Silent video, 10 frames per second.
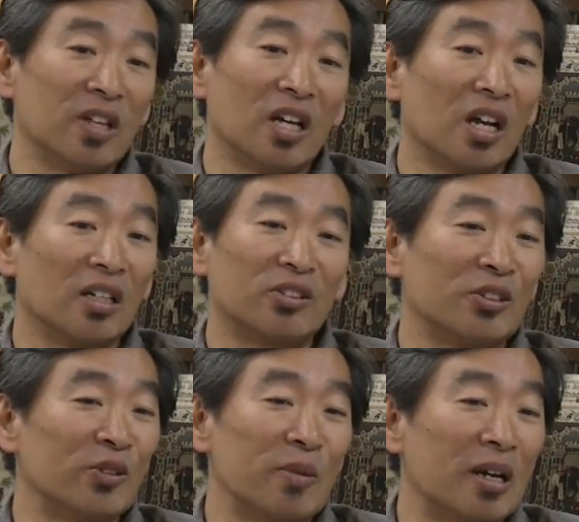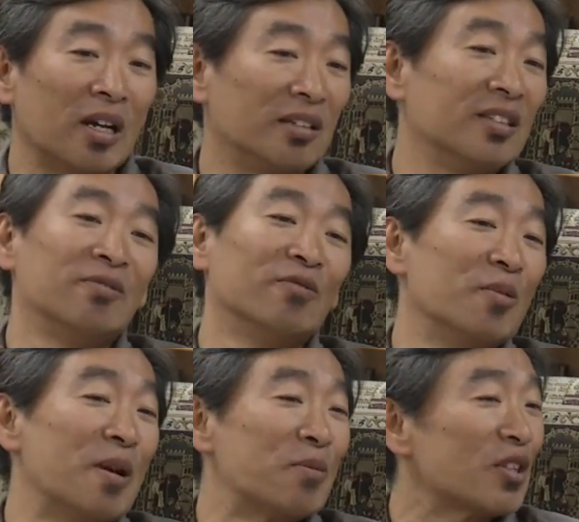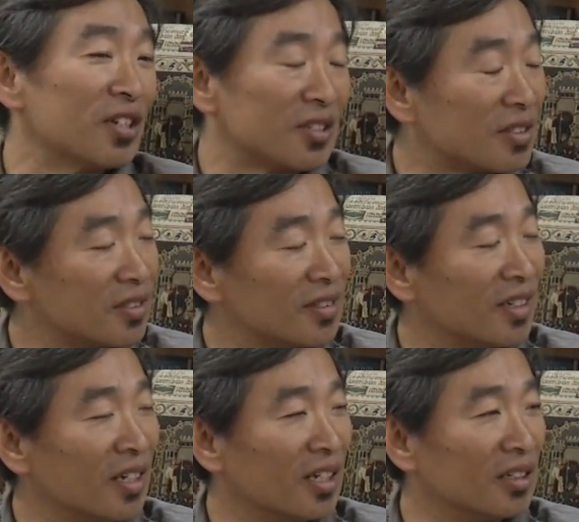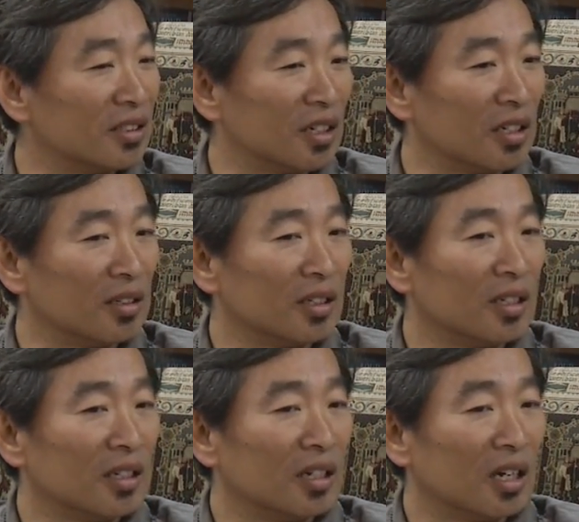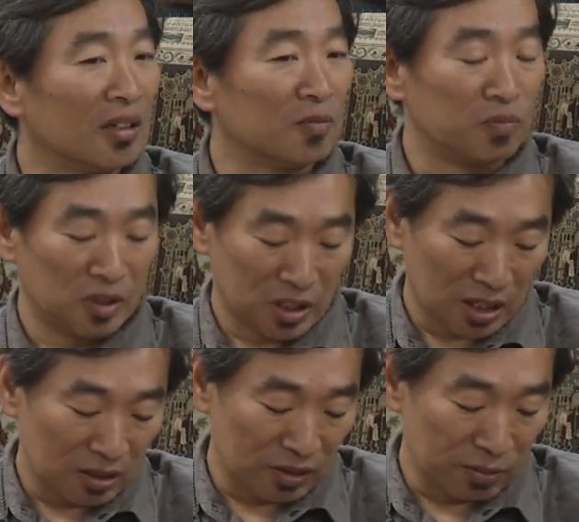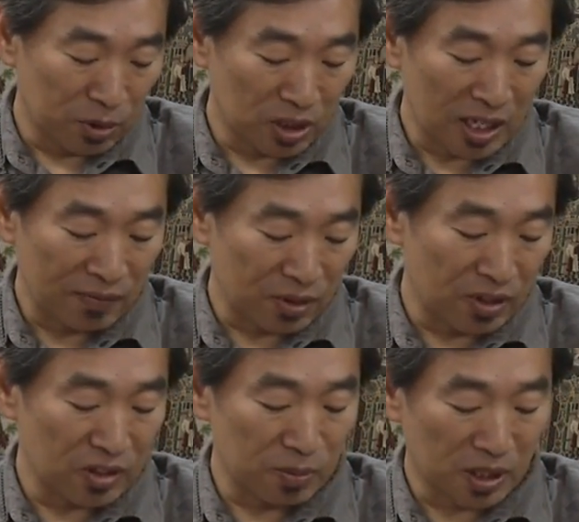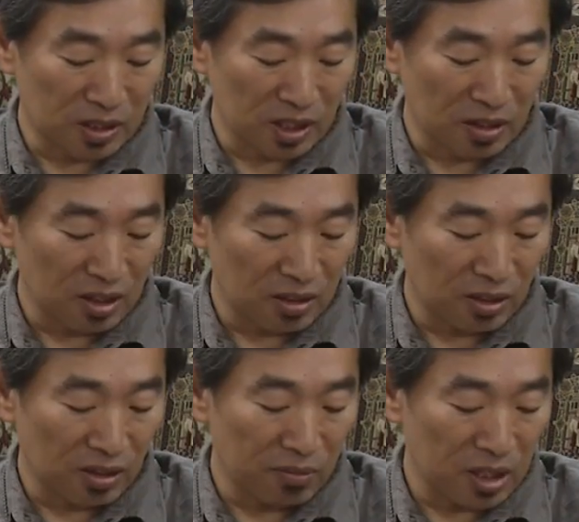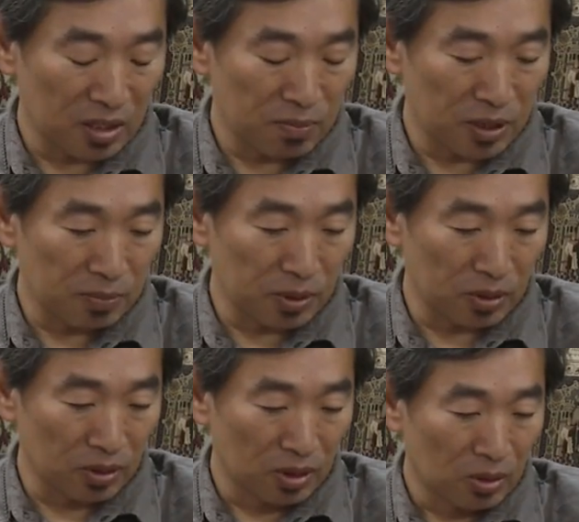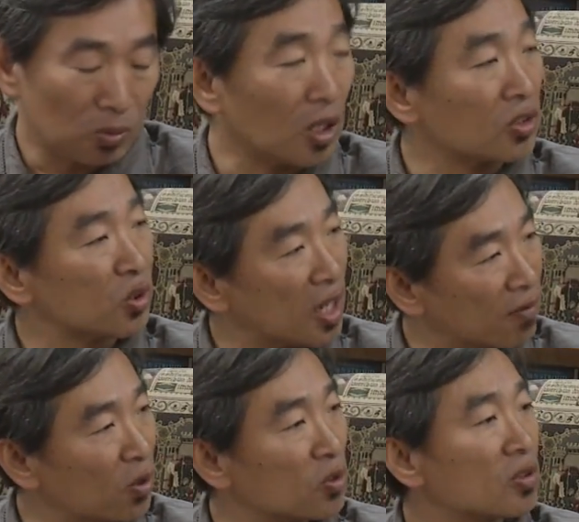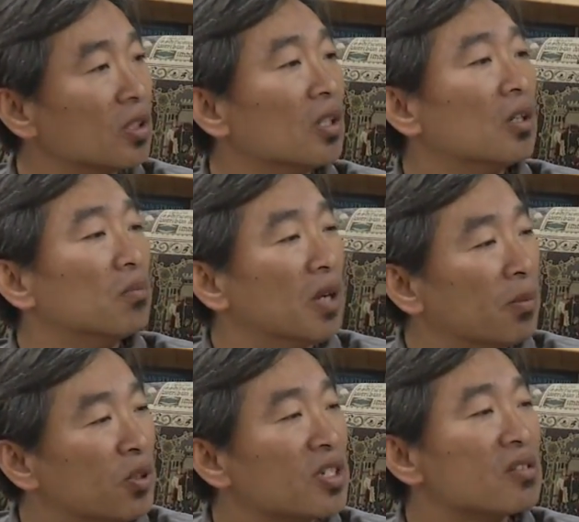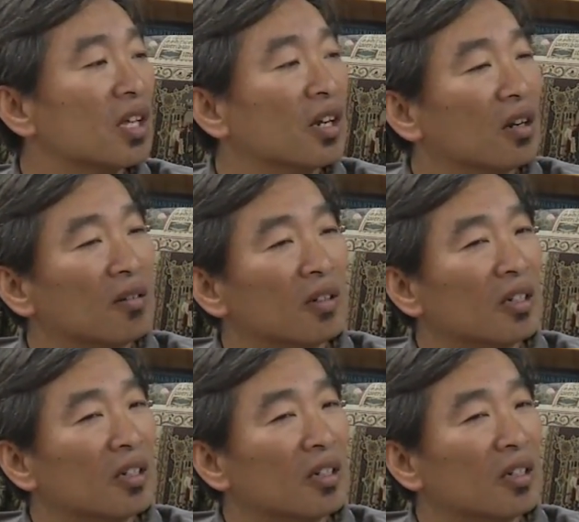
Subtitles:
that I didn't remember this. And I titled the book after this because I think there are many people who also have those memories that are